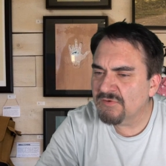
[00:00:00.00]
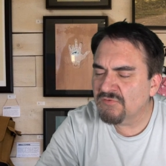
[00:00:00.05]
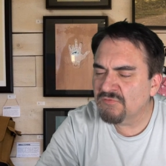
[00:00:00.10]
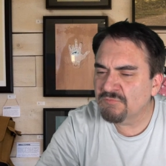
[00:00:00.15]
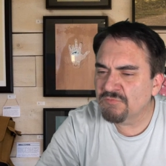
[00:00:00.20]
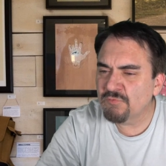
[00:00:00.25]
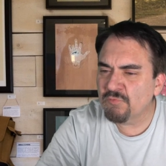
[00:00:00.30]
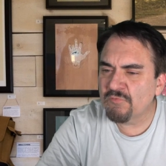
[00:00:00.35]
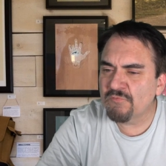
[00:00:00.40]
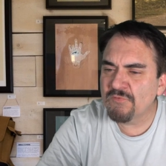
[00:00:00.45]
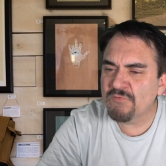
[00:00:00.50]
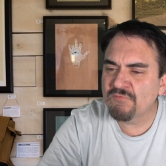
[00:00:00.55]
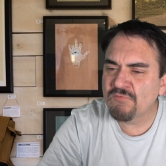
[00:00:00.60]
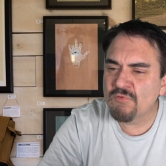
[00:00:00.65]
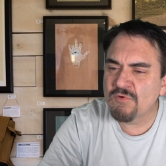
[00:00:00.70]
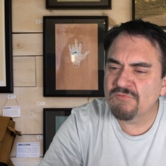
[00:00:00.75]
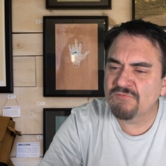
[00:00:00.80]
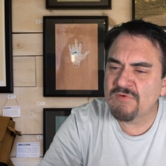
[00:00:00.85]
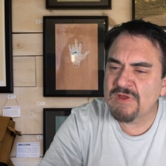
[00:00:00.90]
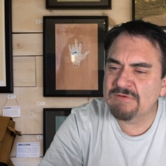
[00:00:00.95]
There's
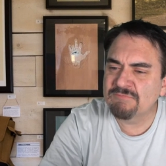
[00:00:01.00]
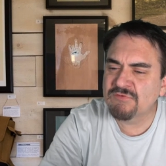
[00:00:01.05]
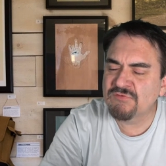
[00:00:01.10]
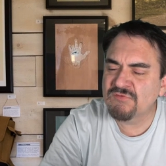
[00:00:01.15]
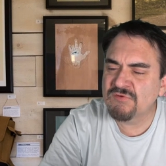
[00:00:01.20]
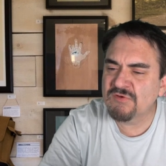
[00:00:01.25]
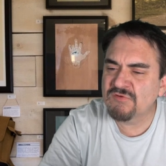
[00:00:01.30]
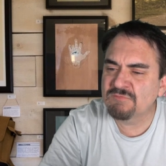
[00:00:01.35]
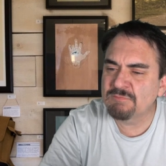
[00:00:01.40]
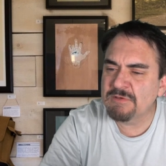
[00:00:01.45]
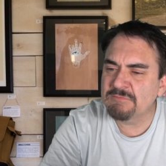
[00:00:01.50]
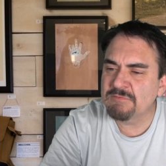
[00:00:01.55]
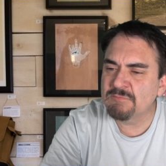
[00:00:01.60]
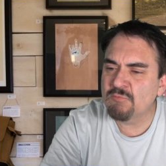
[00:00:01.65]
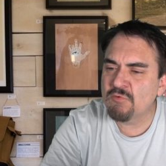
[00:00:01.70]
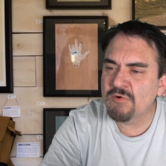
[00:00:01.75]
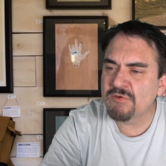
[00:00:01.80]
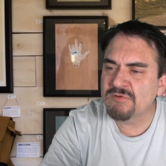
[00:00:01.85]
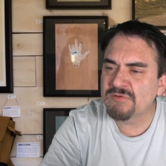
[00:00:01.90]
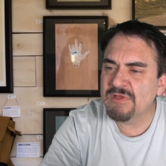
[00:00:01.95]
four or five or six, maybe
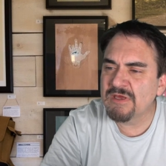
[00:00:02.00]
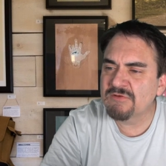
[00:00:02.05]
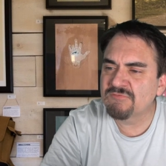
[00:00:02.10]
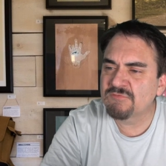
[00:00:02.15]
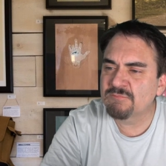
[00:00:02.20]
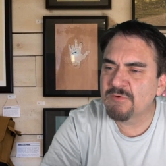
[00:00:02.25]
more than that,